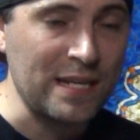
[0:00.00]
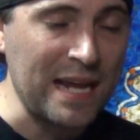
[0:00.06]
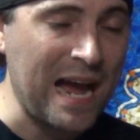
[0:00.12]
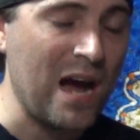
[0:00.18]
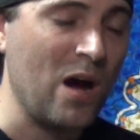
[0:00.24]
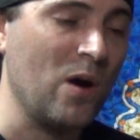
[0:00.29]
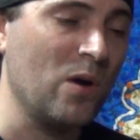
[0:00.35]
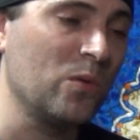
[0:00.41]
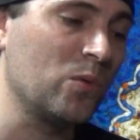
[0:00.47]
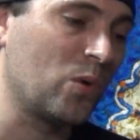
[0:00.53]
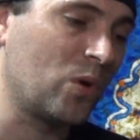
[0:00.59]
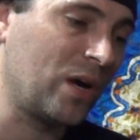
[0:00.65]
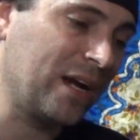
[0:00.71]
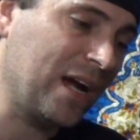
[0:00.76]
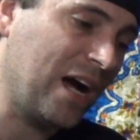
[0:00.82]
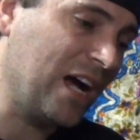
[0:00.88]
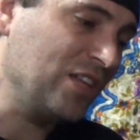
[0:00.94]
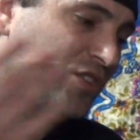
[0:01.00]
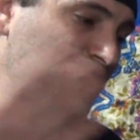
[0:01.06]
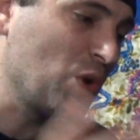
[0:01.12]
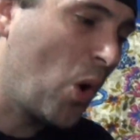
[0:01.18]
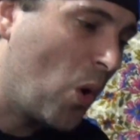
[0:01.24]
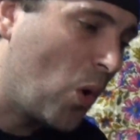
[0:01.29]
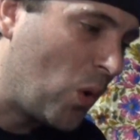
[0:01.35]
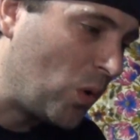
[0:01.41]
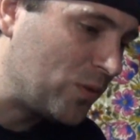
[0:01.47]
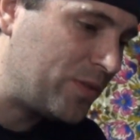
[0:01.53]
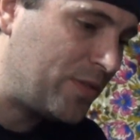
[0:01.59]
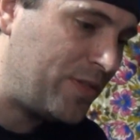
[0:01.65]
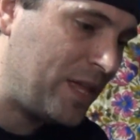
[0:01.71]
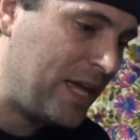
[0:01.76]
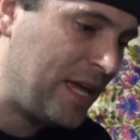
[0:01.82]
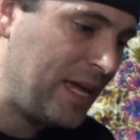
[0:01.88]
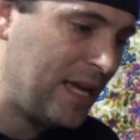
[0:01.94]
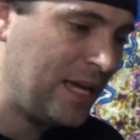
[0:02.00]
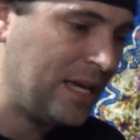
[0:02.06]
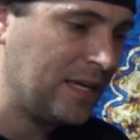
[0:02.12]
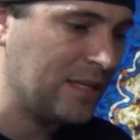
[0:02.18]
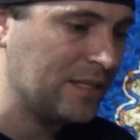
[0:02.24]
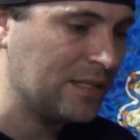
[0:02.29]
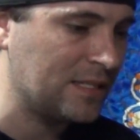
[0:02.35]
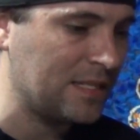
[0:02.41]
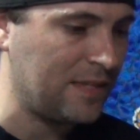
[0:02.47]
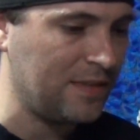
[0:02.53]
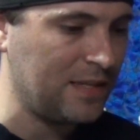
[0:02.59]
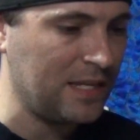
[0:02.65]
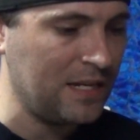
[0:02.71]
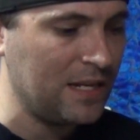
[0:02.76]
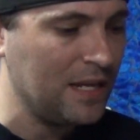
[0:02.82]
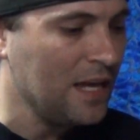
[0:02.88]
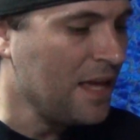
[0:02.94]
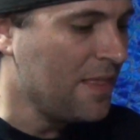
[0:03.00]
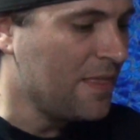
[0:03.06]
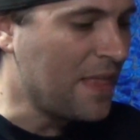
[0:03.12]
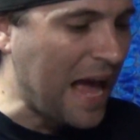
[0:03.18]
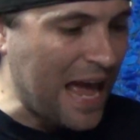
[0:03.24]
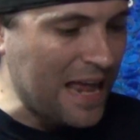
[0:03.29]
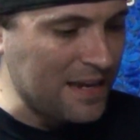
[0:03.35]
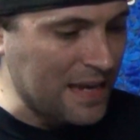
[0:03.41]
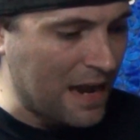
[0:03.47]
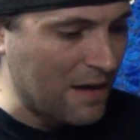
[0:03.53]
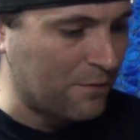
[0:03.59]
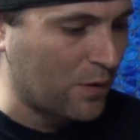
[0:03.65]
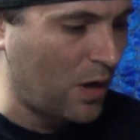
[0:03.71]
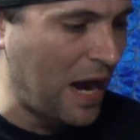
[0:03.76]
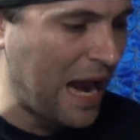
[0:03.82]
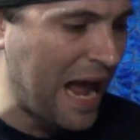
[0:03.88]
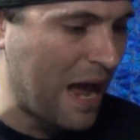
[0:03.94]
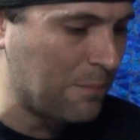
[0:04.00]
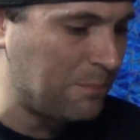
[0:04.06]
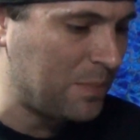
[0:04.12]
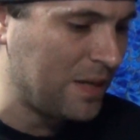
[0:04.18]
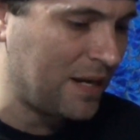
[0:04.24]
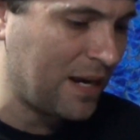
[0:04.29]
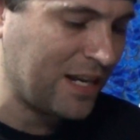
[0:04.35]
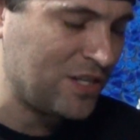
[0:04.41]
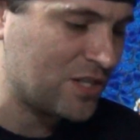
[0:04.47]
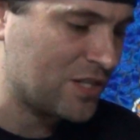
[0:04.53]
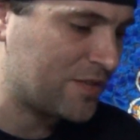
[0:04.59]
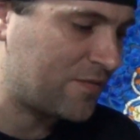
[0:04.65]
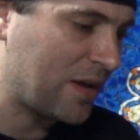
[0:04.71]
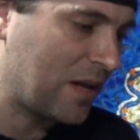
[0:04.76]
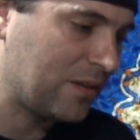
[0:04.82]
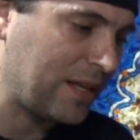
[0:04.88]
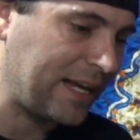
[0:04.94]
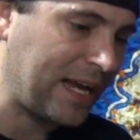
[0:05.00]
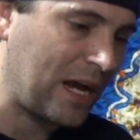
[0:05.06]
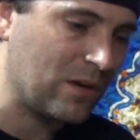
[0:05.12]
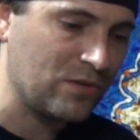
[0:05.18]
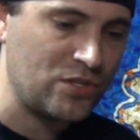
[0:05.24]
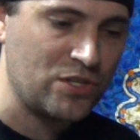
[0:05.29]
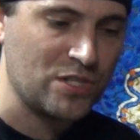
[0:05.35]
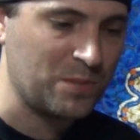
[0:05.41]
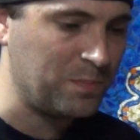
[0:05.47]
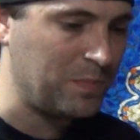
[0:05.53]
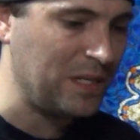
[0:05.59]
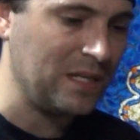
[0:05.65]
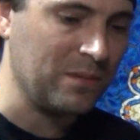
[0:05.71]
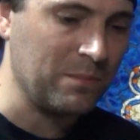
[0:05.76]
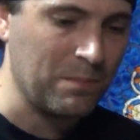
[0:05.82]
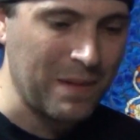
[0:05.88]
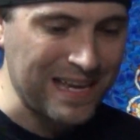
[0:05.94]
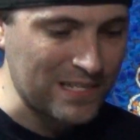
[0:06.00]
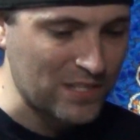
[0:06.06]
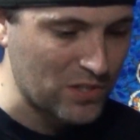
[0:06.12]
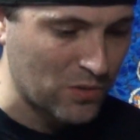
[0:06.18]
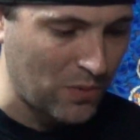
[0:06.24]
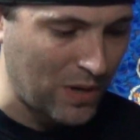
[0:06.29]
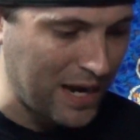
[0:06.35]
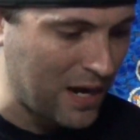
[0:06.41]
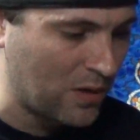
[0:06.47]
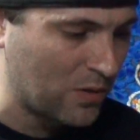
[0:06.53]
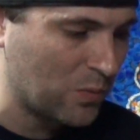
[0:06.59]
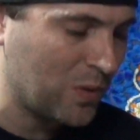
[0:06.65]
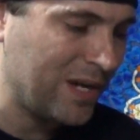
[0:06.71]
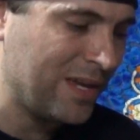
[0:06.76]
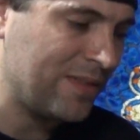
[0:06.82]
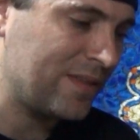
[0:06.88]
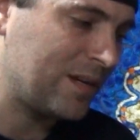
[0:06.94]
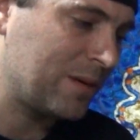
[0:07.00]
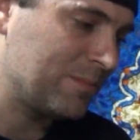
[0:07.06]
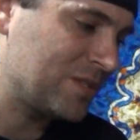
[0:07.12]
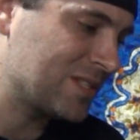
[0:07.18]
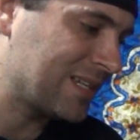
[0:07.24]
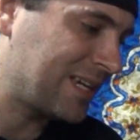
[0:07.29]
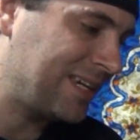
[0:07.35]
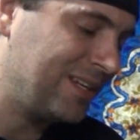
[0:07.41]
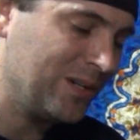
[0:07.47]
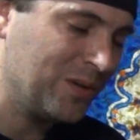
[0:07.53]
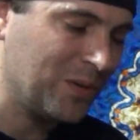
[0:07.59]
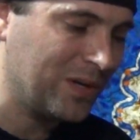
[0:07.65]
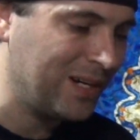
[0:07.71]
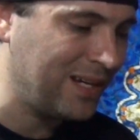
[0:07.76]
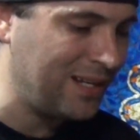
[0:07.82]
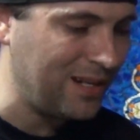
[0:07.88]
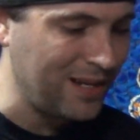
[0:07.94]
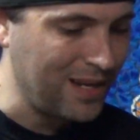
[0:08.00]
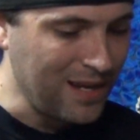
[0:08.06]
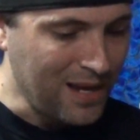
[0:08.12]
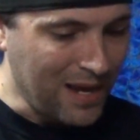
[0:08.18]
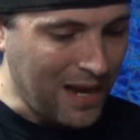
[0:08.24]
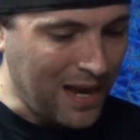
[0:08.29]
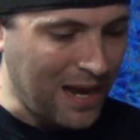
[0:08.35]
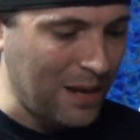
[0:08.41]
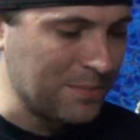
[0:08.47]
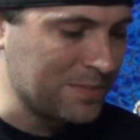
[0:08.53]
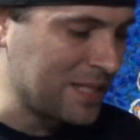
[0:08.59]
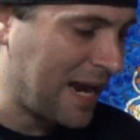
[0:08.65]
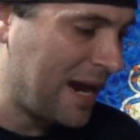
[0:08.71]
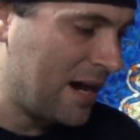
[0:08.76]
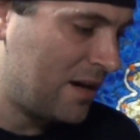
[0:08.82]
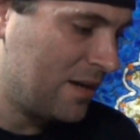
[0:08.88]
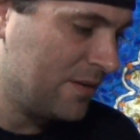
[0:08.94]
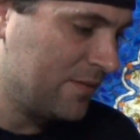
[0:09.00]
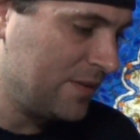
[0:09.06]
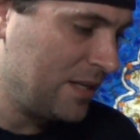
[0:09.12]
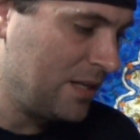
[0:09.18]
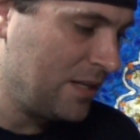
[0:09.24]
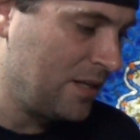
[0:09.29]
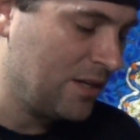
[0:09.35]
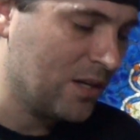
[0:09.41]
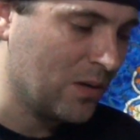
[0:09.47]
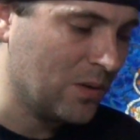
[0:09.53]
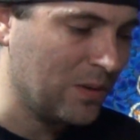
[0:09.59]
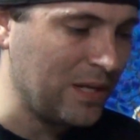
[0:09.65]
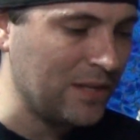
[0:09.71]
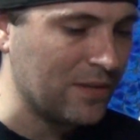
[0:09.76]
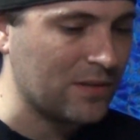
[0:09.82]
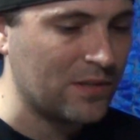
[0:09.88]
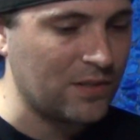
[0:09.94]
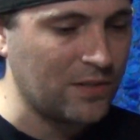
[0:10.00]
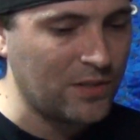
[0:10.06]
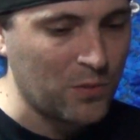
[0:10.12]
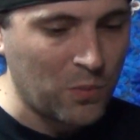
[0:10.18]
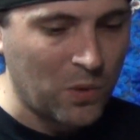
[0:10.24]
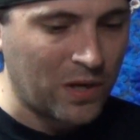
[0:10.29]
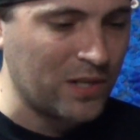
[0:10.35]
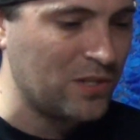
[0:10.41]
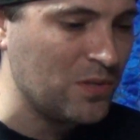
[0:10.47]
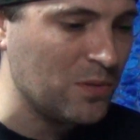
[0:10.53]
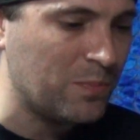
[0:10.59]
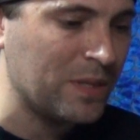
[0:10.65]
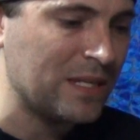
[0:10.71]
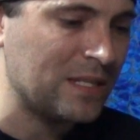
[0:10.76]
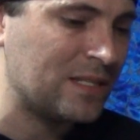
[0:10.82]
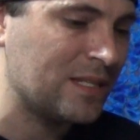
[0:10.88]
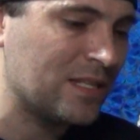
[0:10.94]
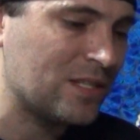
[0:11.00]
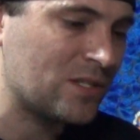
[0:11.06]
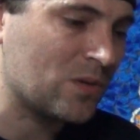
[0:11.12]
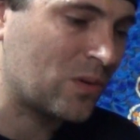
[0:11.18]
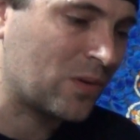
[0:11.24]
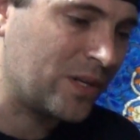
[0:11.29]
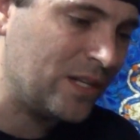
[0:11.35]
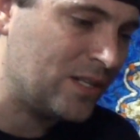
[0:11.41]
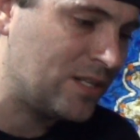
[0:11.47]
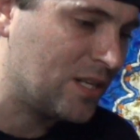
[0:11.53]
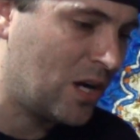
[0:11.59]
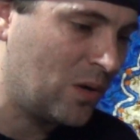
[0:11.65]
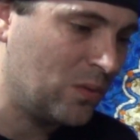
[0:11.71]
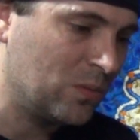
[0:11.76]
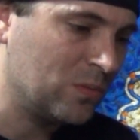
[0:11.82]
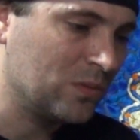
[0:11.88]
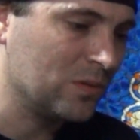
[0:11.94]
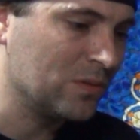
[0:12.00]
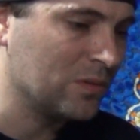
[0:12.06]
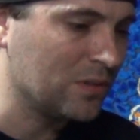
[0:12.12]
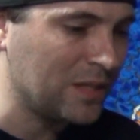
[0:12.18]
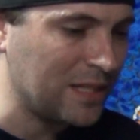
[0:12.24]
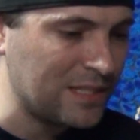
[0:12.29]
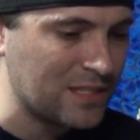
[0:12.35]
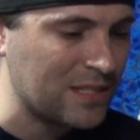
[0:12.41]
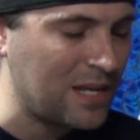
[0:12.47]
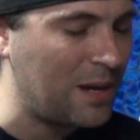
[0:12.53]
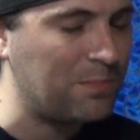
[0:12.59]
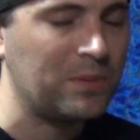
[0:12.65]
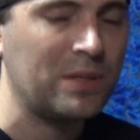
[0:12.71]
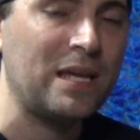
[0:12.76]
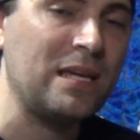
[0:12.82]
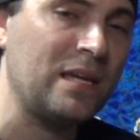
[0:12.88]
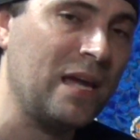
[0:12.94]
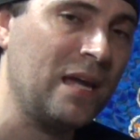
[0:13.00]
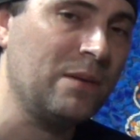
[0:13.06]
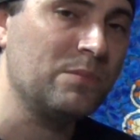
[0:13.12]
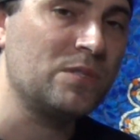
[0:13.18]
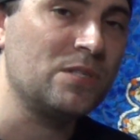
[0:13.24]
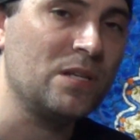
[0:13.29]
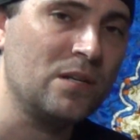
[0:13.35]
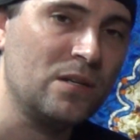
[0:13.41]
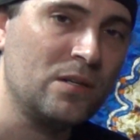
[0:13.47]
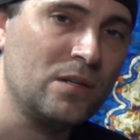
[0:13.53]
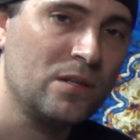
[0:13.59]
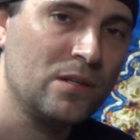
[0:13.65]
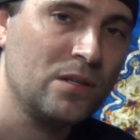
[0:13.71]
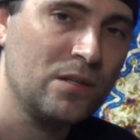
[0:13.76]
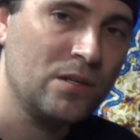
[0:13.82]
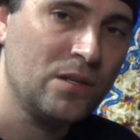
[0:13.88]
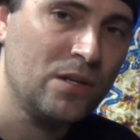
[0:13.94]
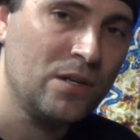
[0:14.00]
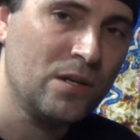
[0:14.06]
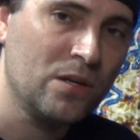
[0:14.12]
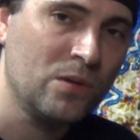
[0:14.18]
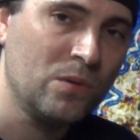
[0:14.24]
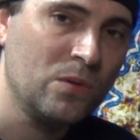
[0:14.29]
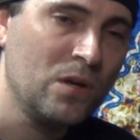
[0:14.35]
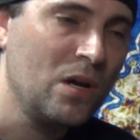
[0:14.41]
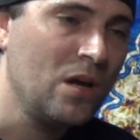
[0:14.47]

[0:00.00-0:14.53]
out, or I got told things and then that never happened, I just felt like I was just being messed around with, and I'm just like, you know what? I'm tired of it. You know, either you want to do business or you don't. Let's not play games here, you know?